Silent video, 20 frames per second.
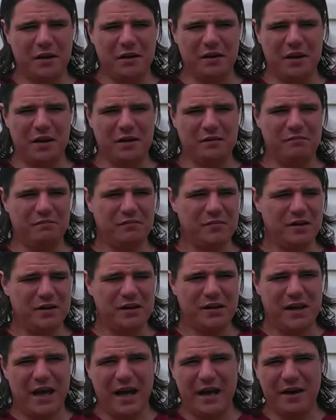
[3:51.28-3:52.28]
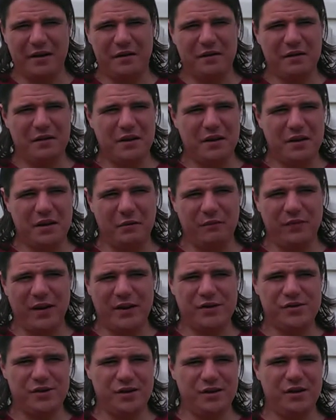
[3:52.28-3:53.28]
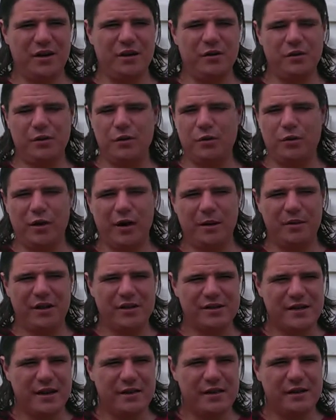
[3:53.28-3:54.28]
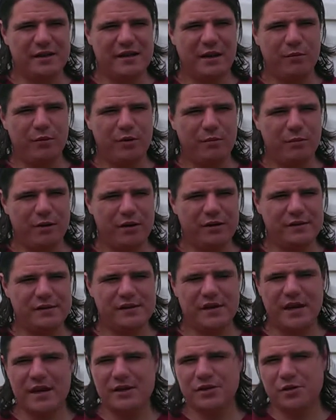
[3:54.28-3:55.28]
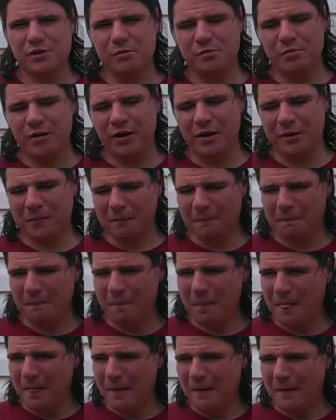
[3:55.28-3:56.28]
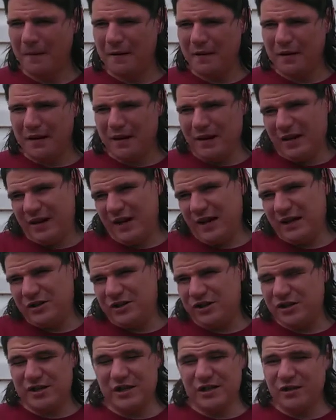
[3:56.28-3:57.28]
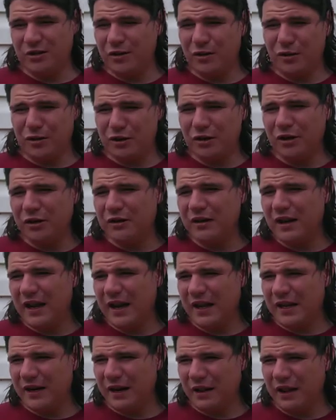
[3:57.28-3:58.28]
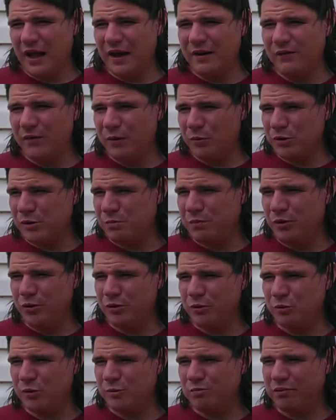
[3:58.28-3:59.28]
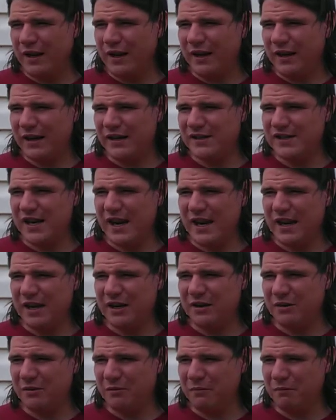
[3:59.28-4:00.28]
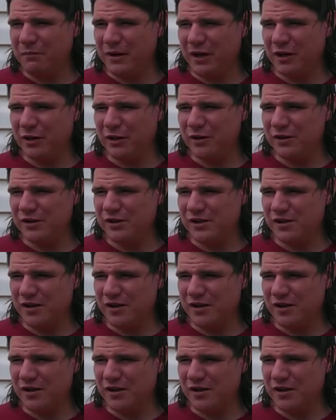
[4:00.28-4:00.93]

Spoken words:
and had an intervention in Ukraine, because I think that would have been a disaster. But it just didn't look good. And a lot of it was Putin was playing his hand, because